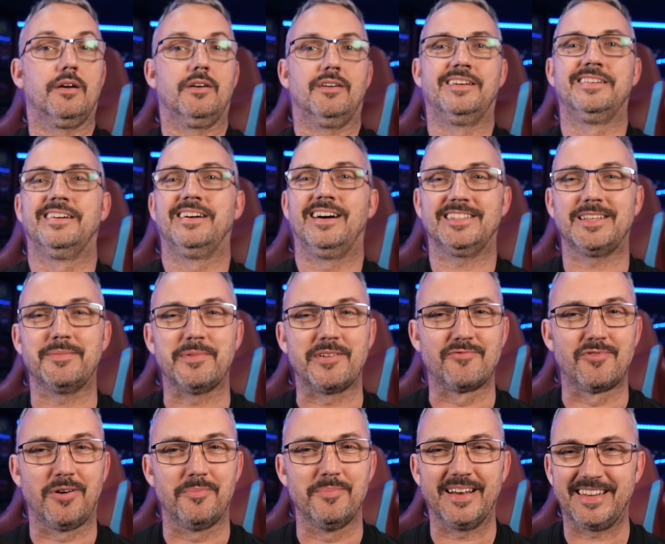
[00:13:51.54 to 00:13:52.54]
I don't mean
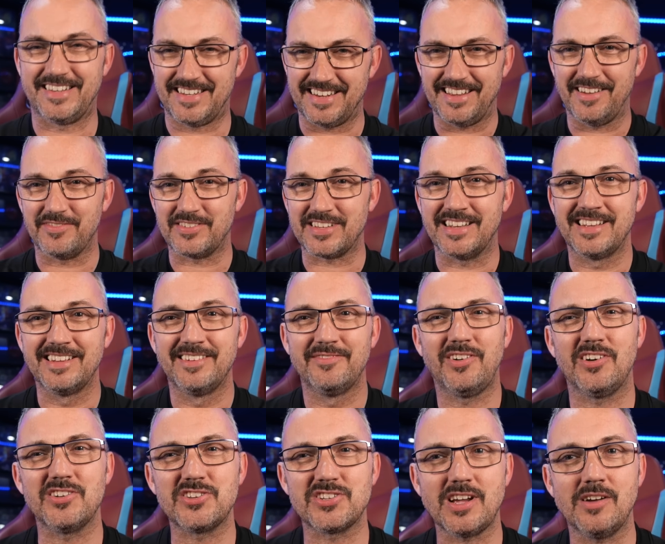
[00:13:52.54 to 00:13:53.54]
wrong manager. You ever
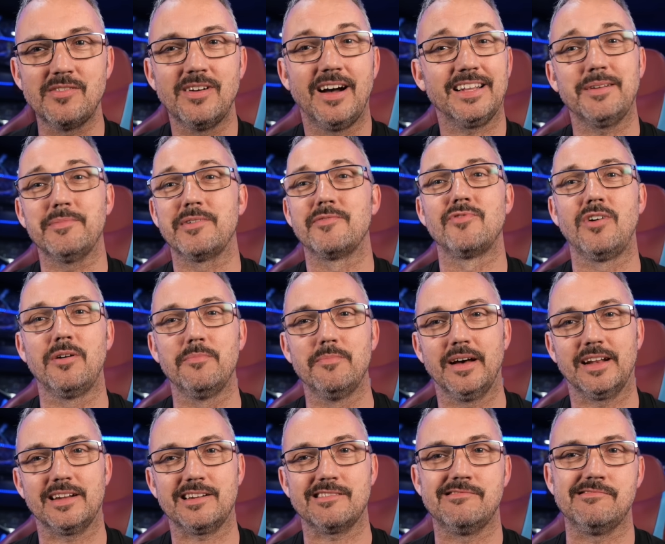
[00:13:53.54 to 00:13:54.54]
fast show? I don't mean wrong
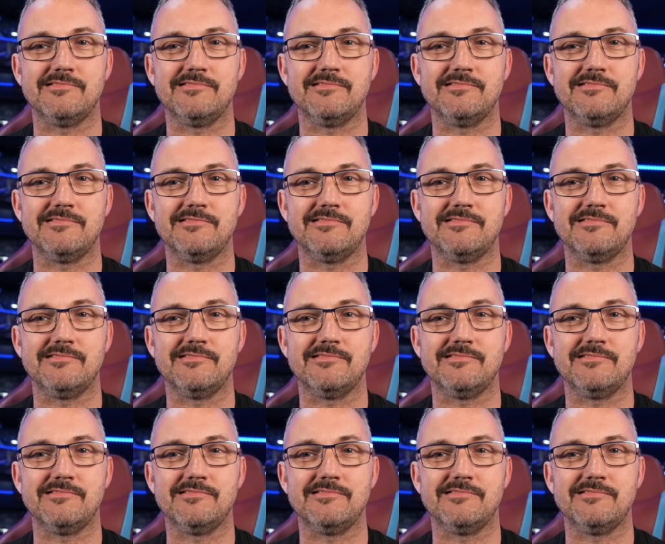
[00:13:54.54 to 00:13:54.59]
manager.